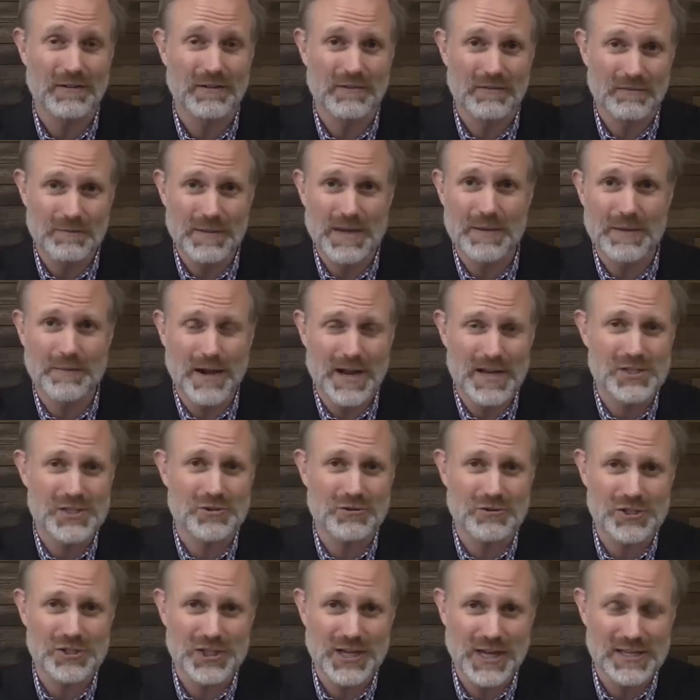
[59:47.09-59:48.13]
or minimize
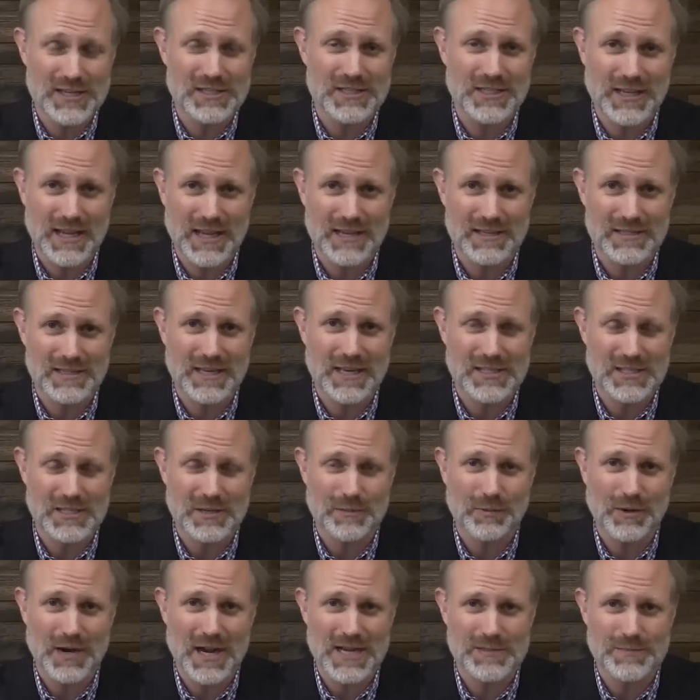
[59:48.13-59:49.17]
your chance to get get
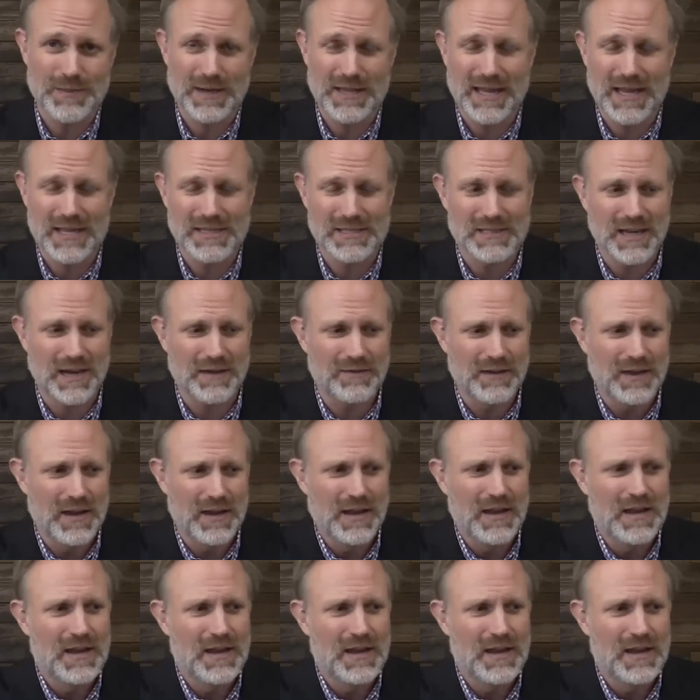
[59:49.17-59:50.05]
surprised by that stuff.